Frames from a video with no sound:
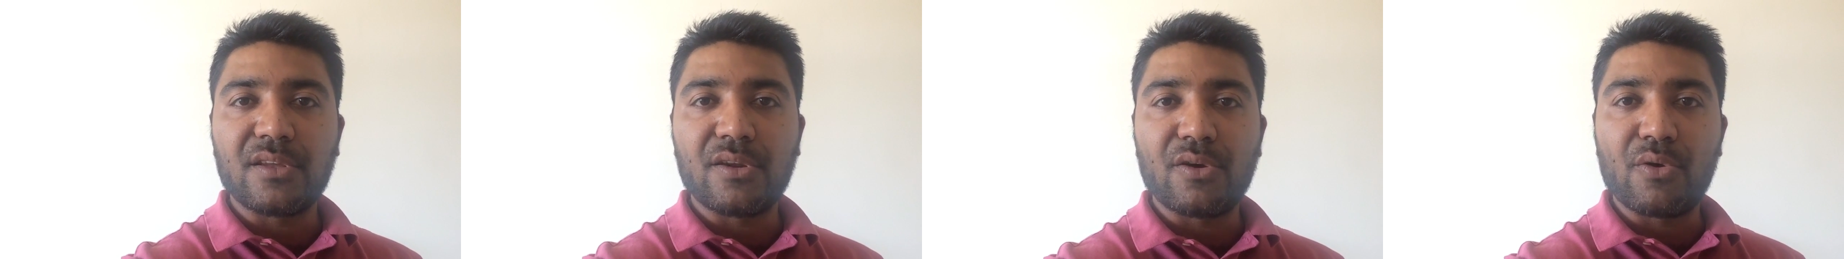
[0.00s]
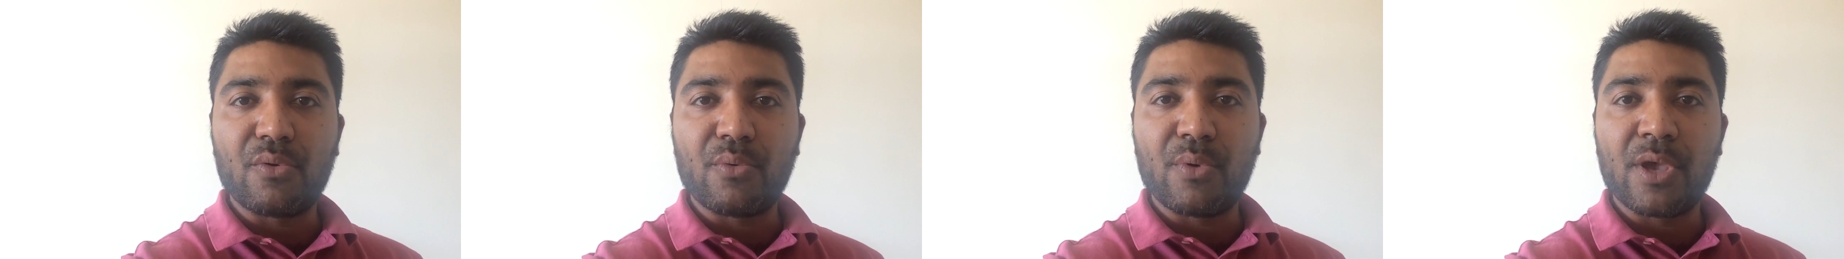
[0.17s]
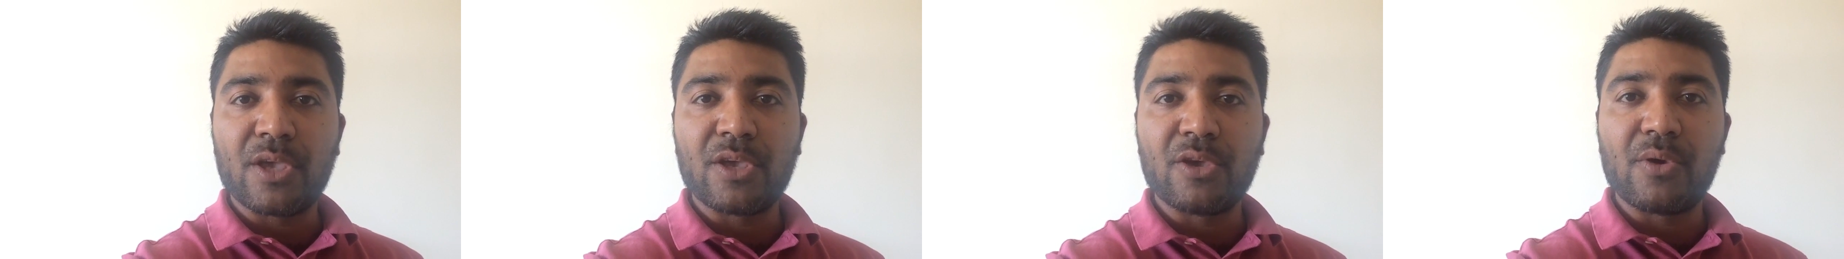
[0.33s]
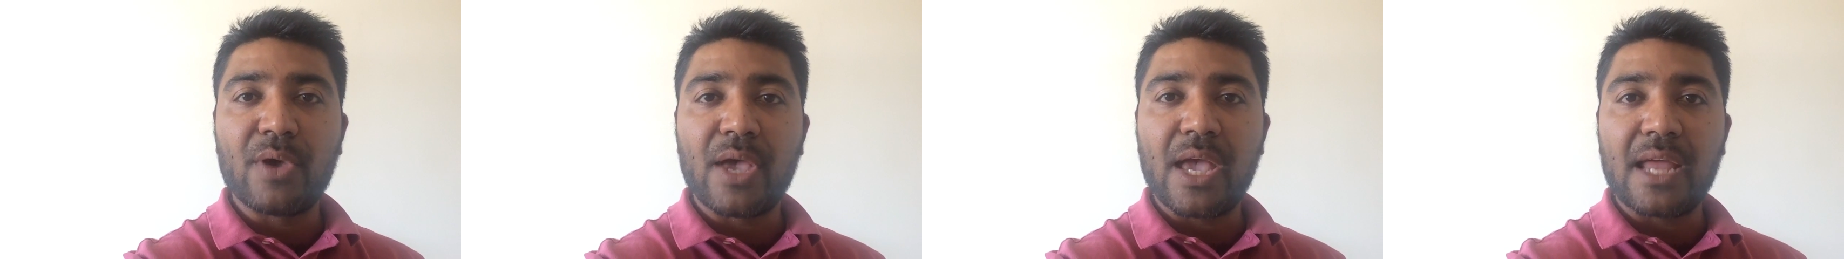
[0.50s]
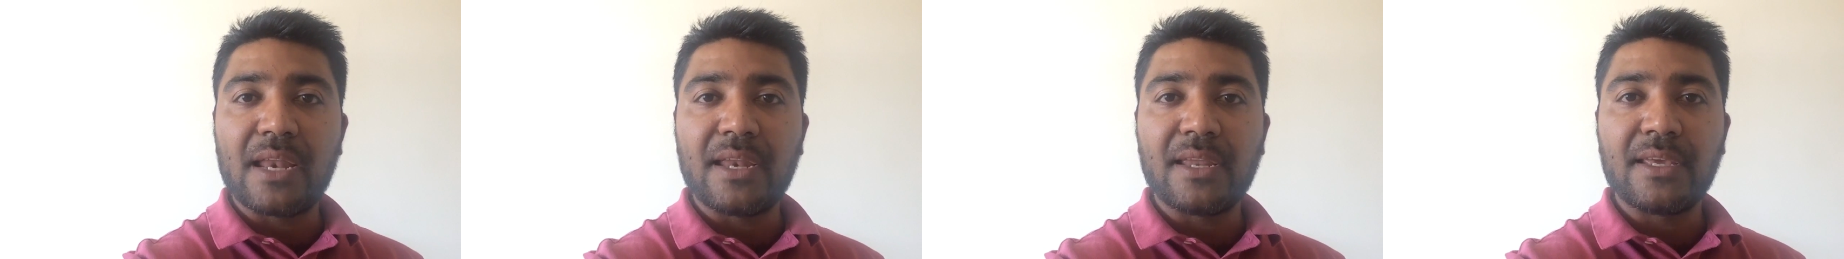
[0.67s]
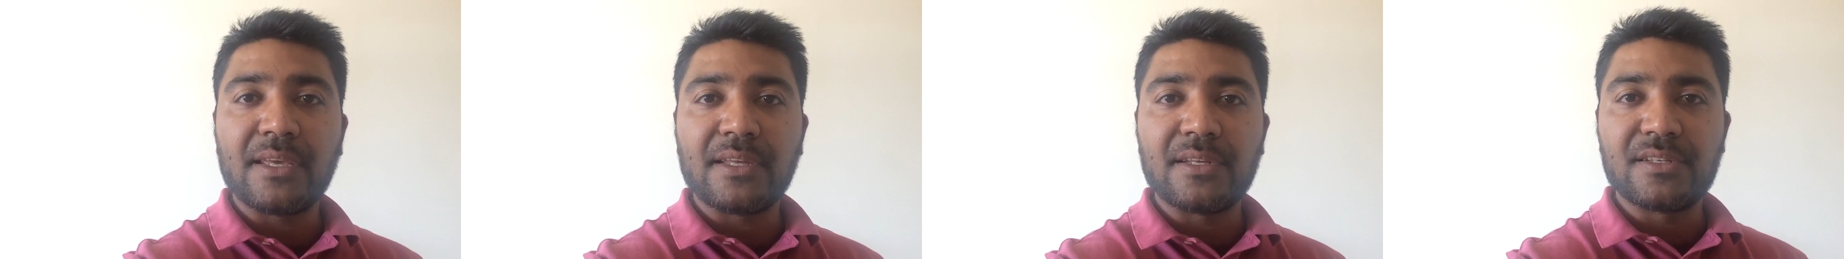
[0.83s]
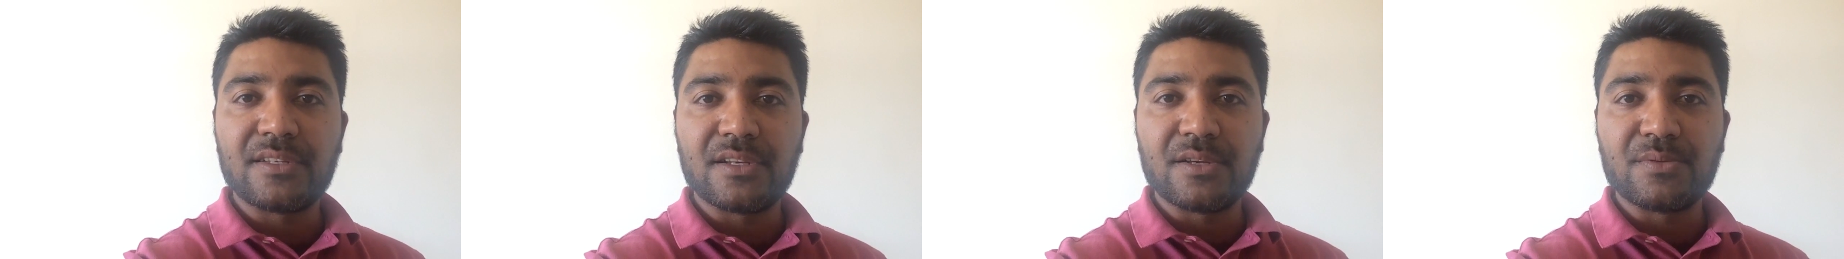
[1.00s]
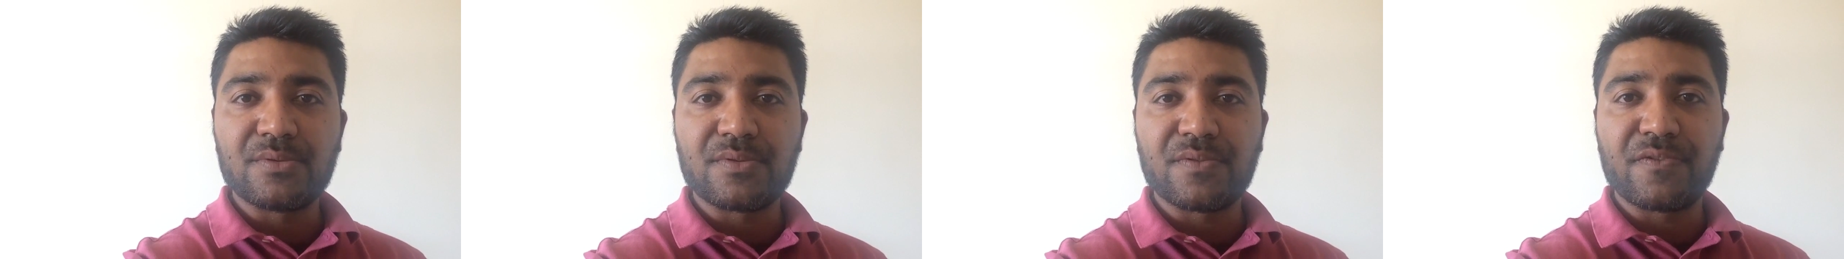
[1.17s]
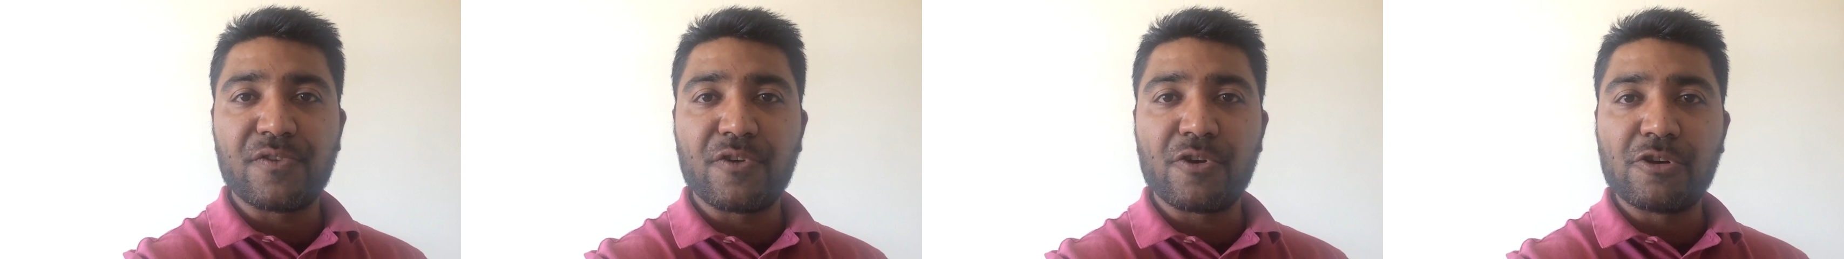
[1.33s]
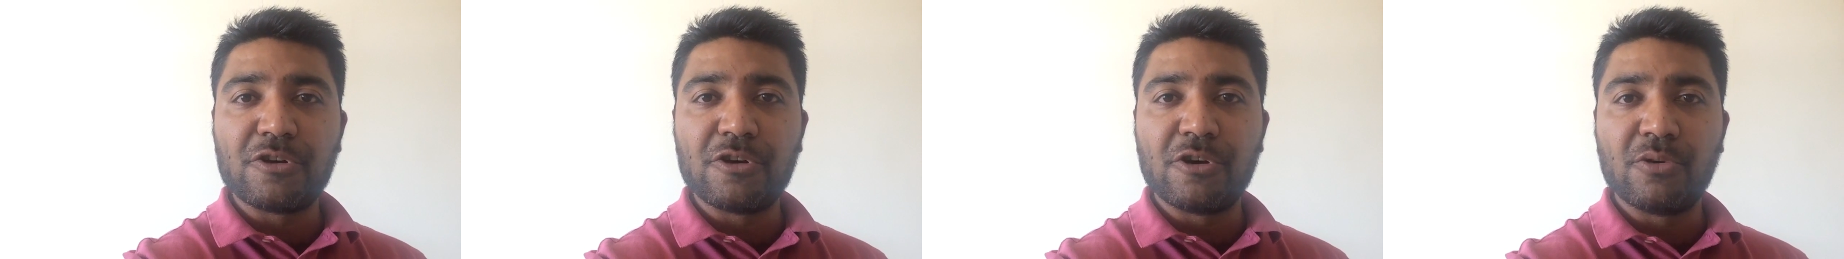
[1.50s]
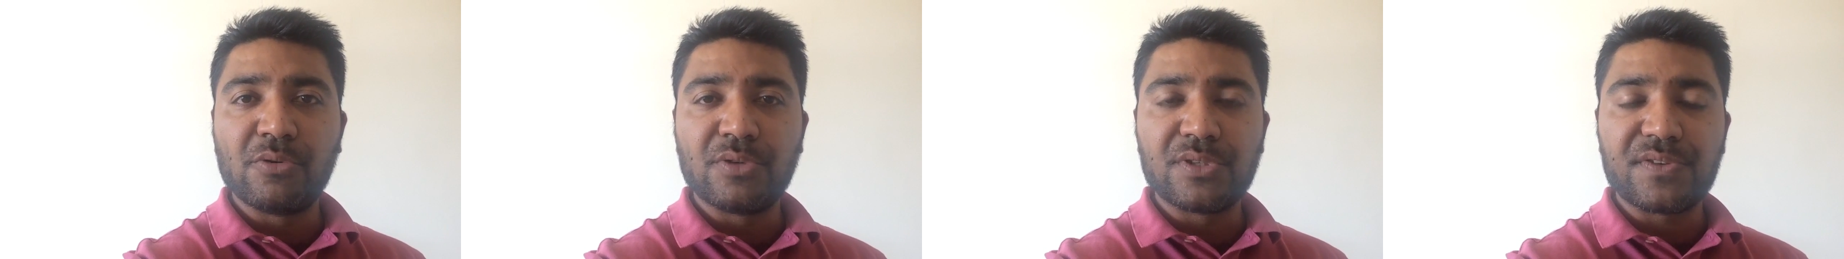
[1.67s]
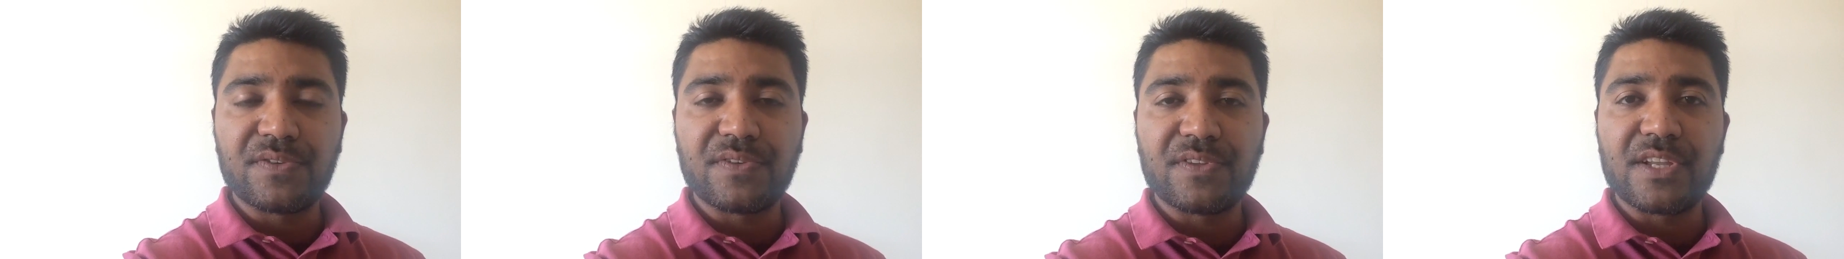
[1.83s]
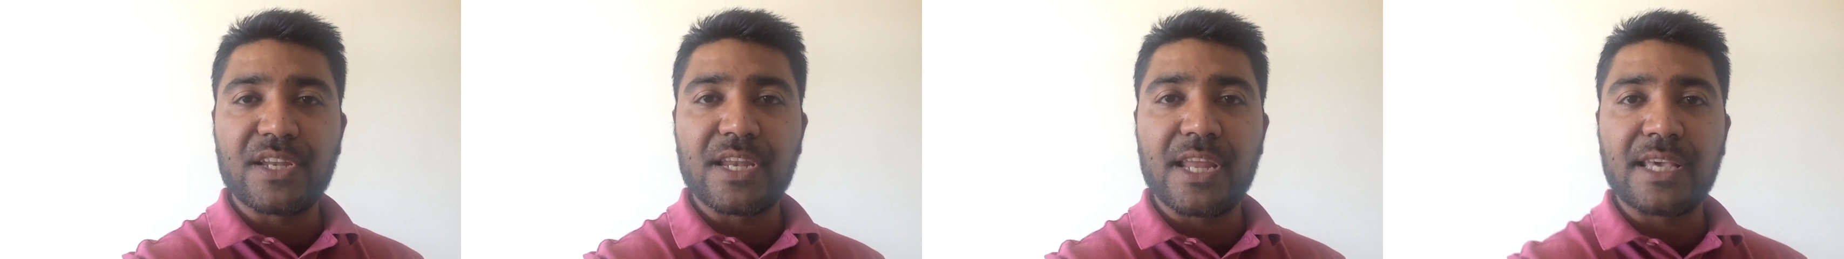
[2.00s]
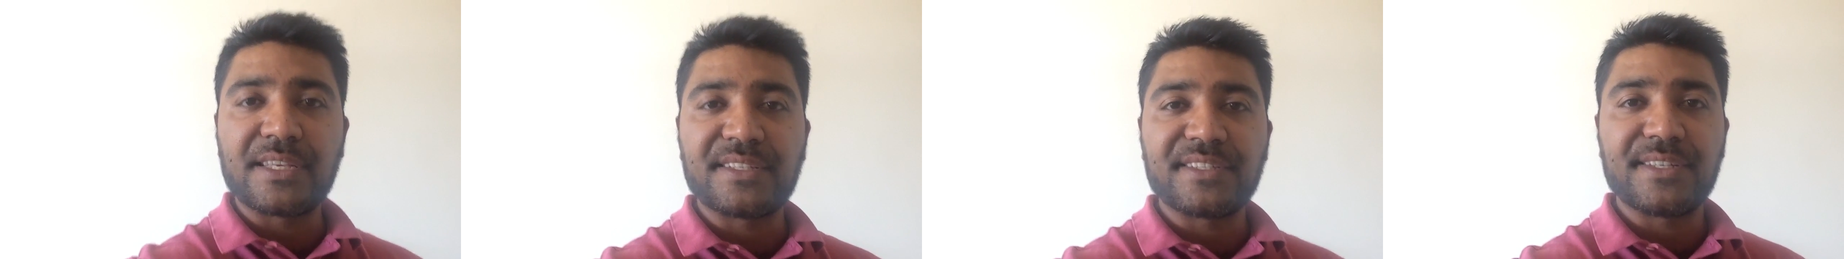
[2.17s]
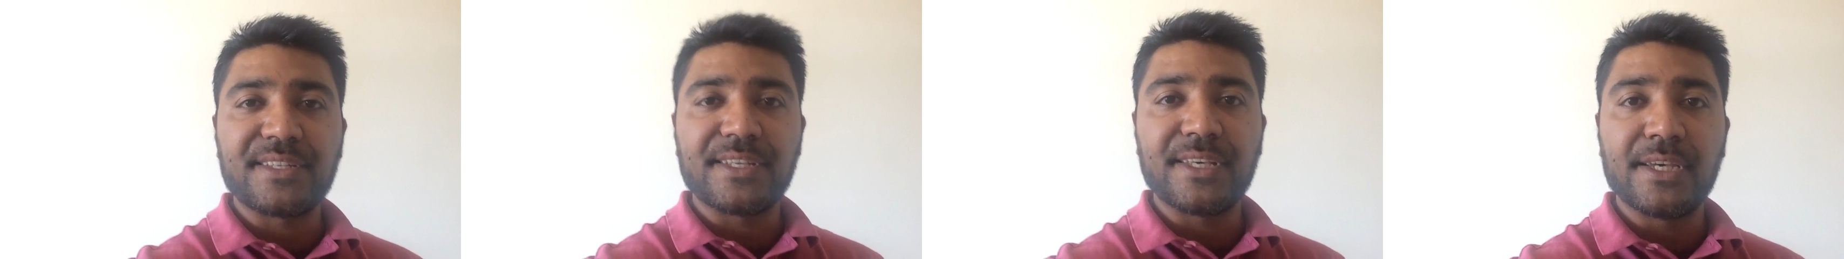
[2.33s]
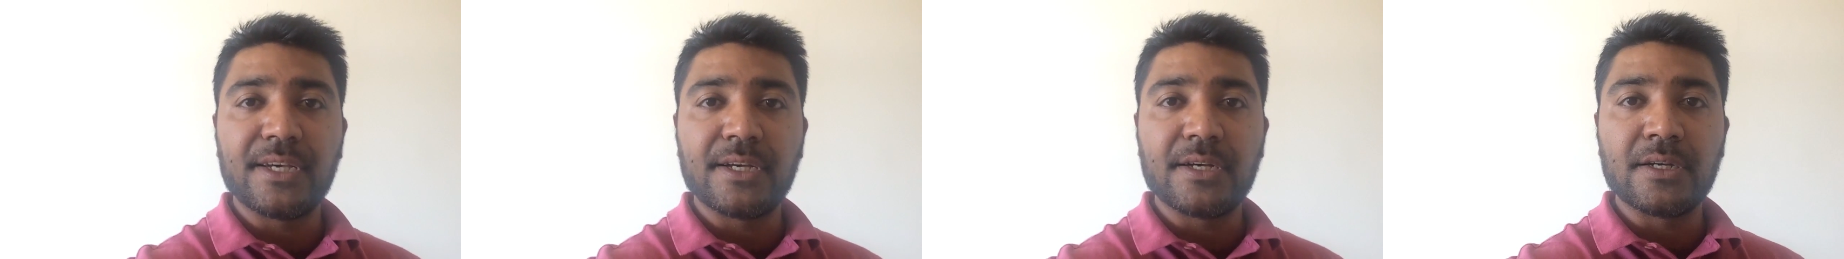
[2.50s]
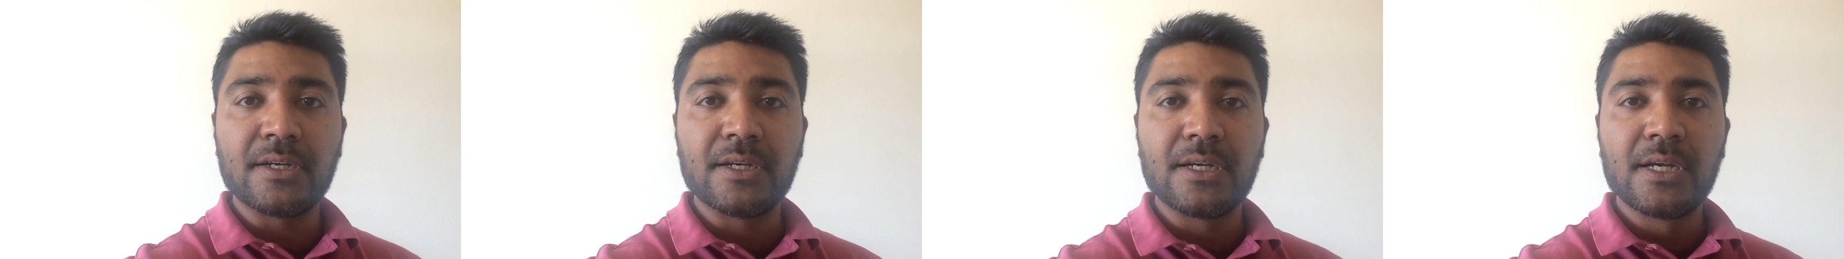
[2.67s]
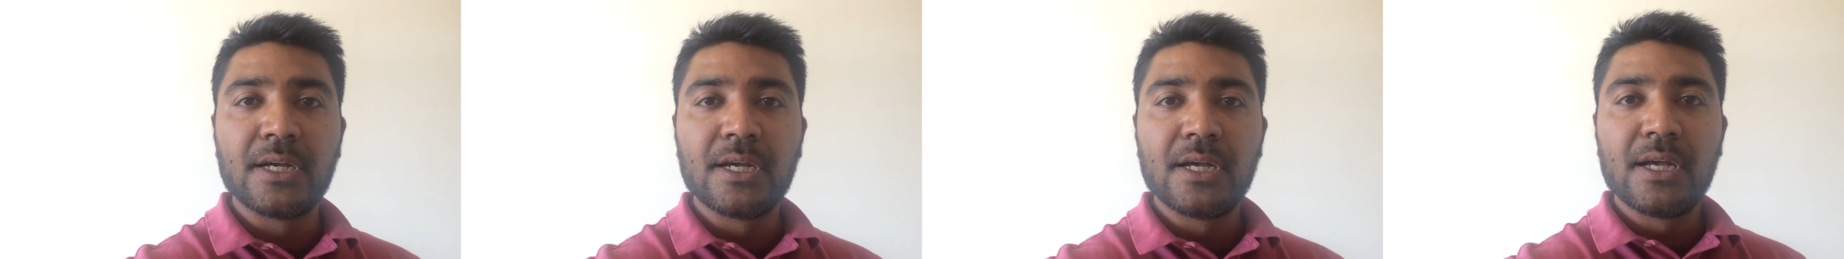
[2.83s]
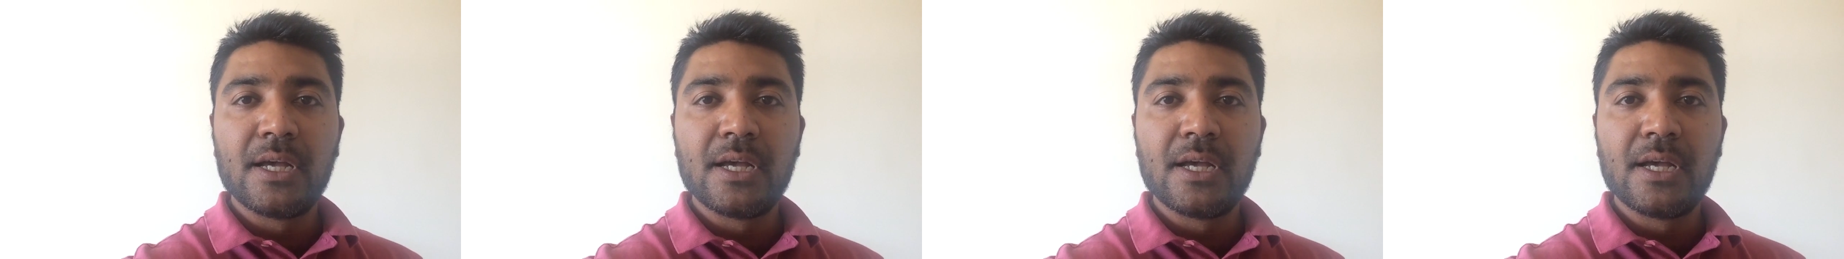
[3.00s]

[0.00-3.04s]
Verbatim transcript: you know where you're heading in terms of your goals for the next year